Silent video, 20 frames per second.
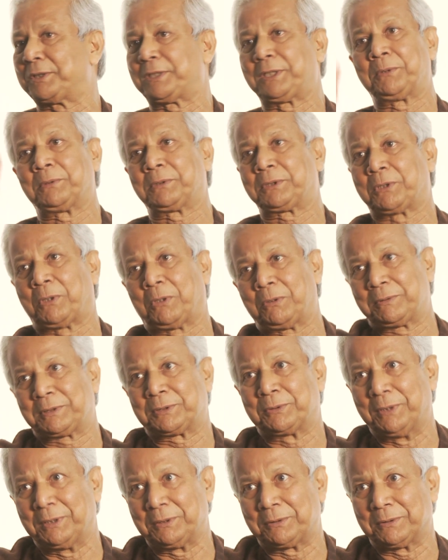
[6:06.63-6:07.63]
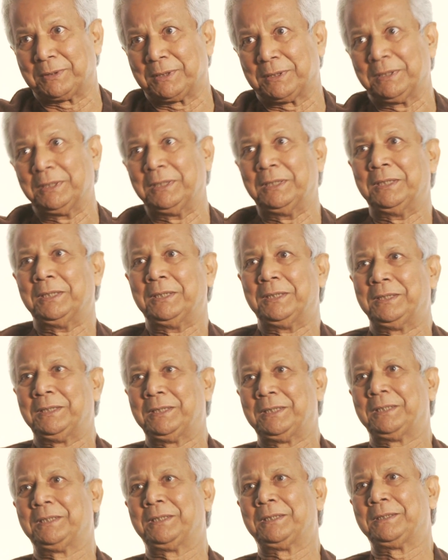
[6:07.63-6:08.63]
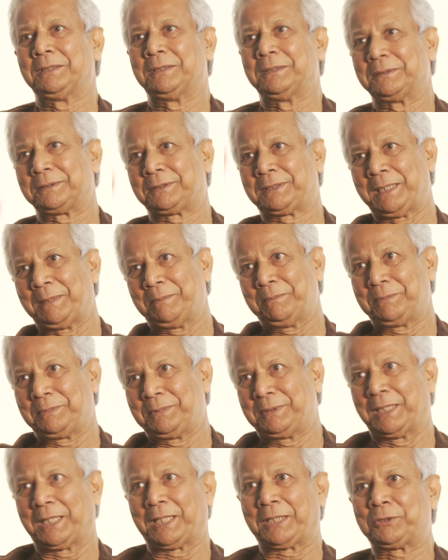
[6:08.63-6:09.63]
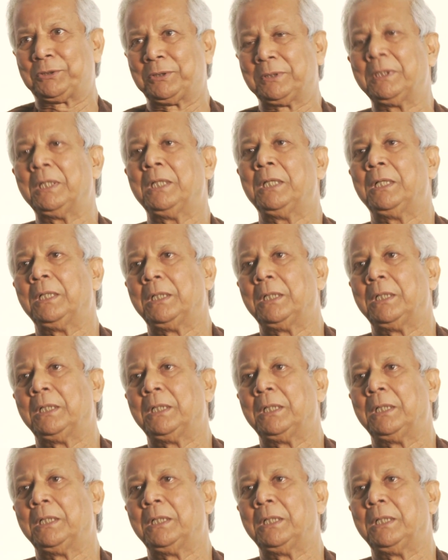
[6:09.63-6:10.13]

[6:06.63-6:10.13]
CEO is always going to the same direction.